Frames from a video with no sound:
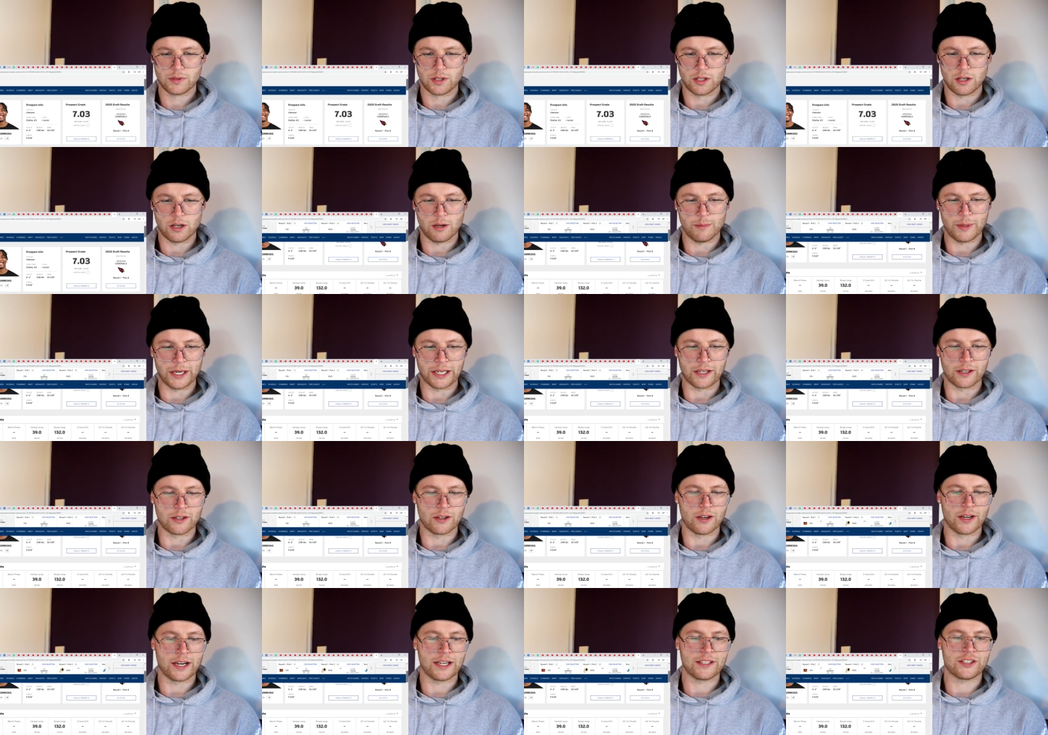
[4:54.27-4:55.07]
Oh my
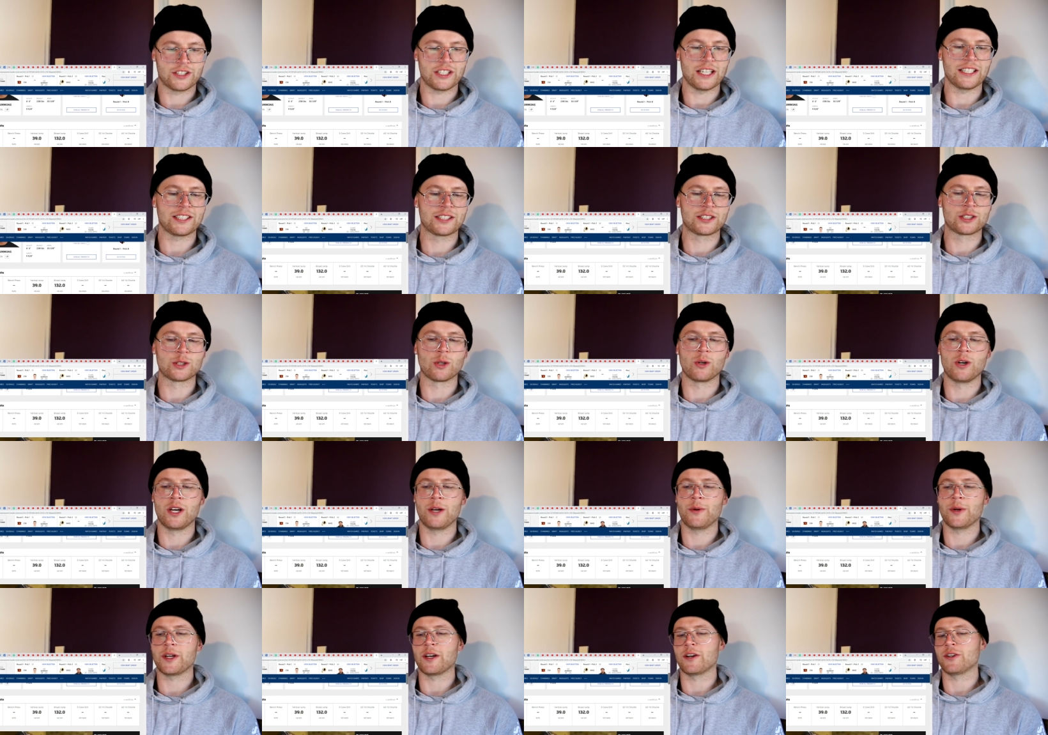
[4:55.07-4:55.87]
god, I just saw
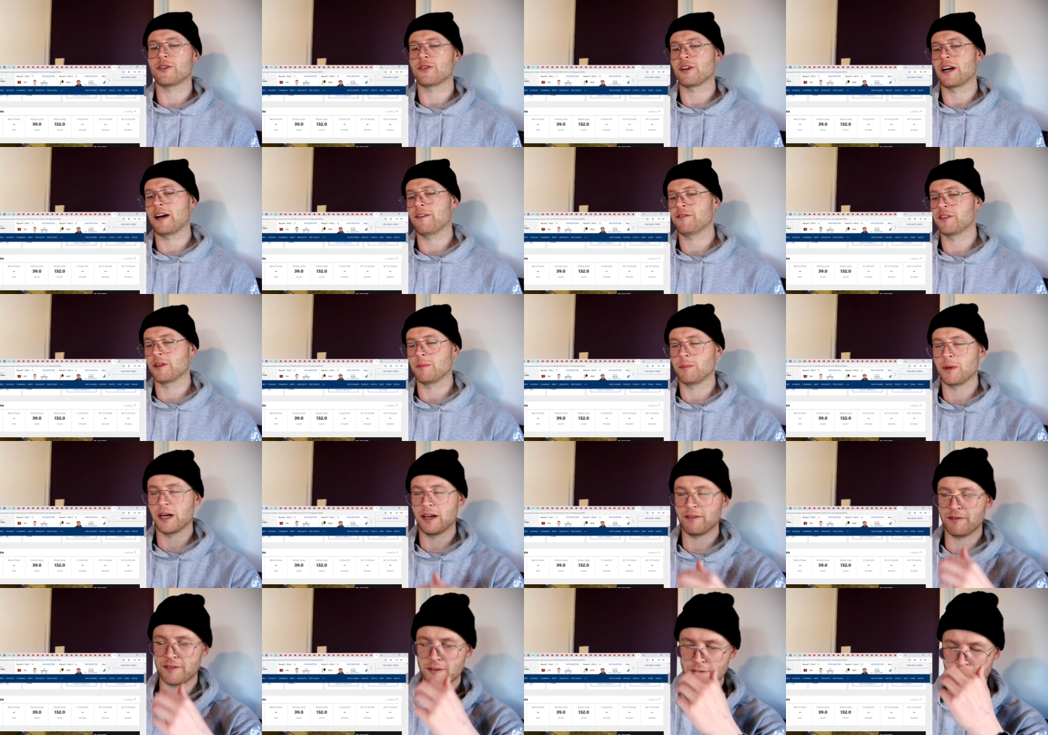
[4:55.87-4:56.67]
who he got drafted
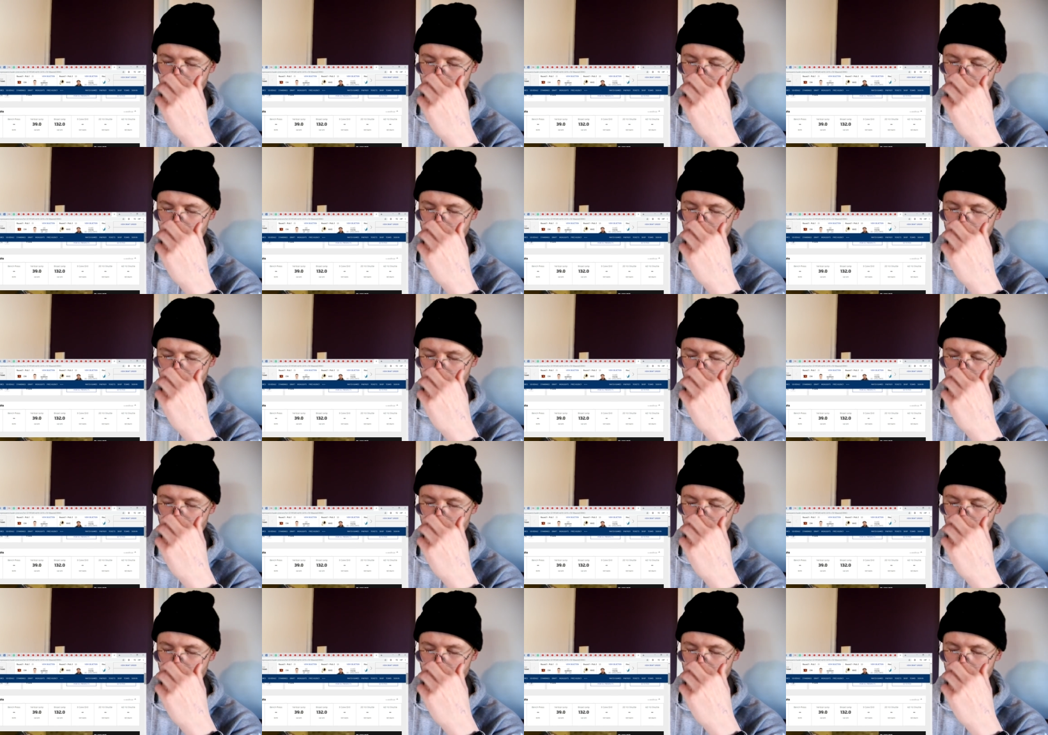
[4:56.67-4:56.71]
by, for